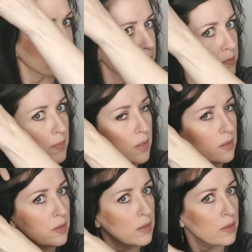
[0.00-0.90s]

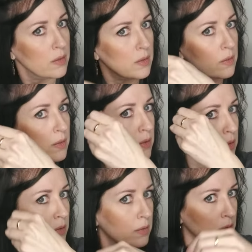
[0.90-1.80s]

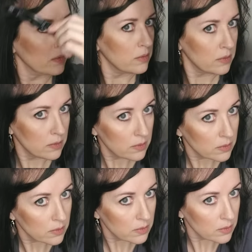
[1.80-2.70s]
[no speech]